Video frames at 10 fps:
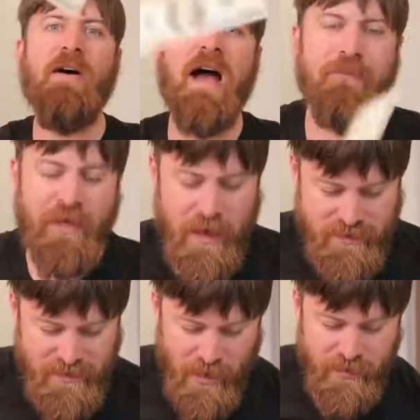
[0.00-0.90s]

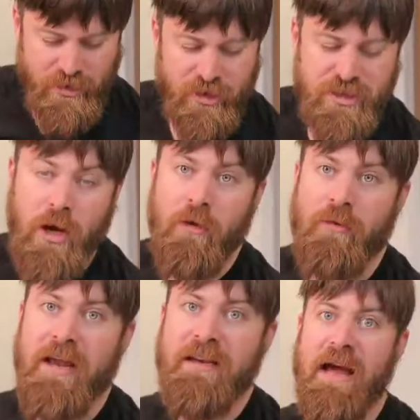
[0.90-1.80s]
$5,000 you just saw
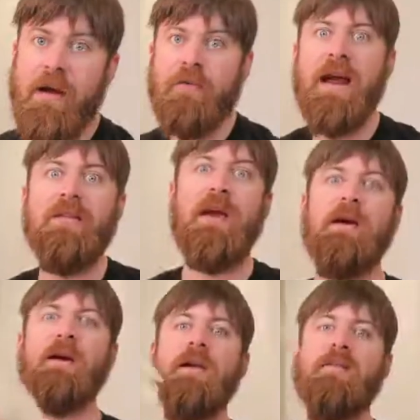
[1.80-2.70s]
rain down right
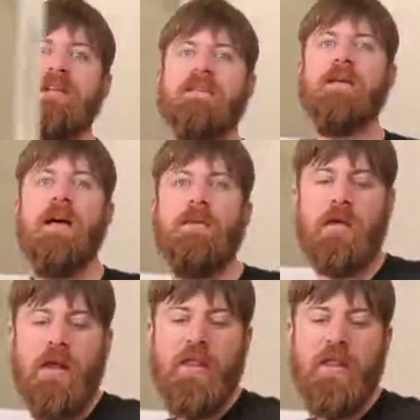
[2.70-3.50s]
there. That's another